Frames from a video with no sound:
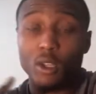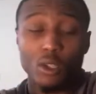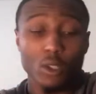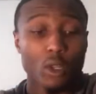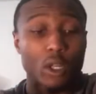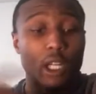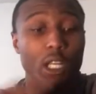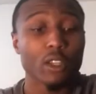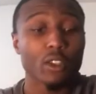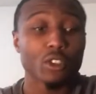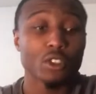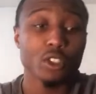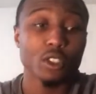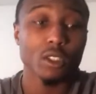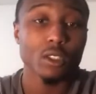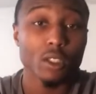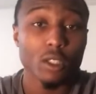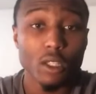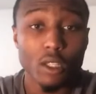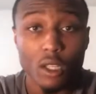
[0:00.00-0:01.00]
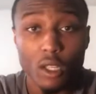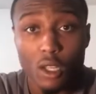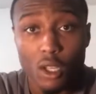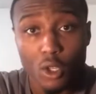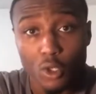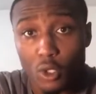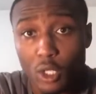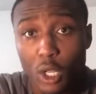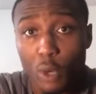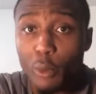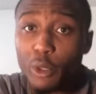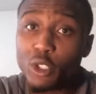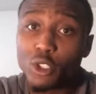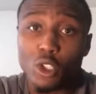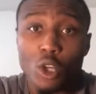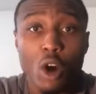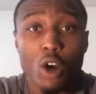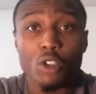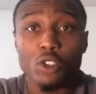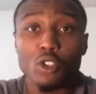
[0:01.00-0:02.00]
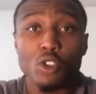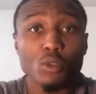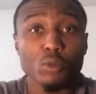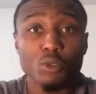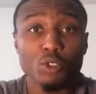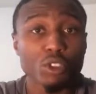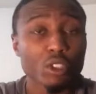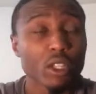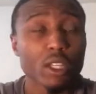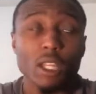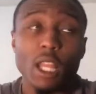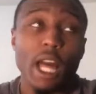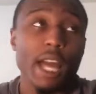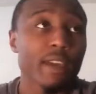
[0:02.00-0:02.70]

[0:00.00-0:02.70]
And all the other shit. So then we just talking to him shit.